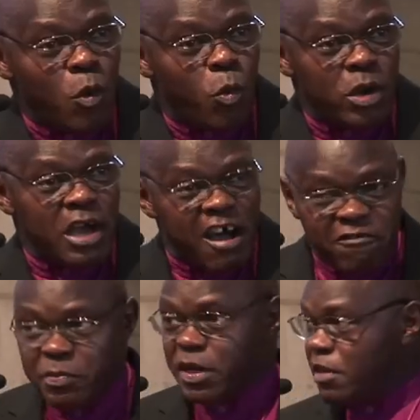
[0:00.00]
We
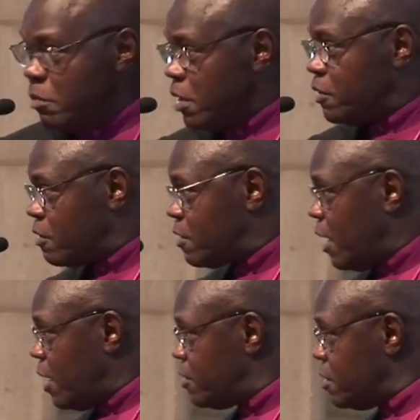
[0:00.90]
have been the big
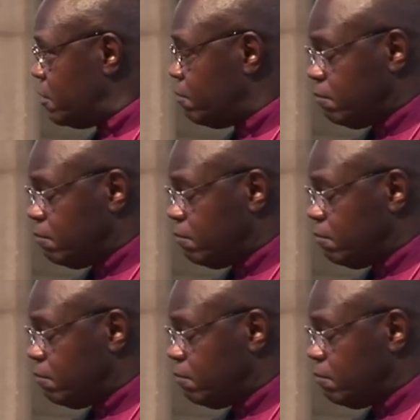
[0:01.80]
society.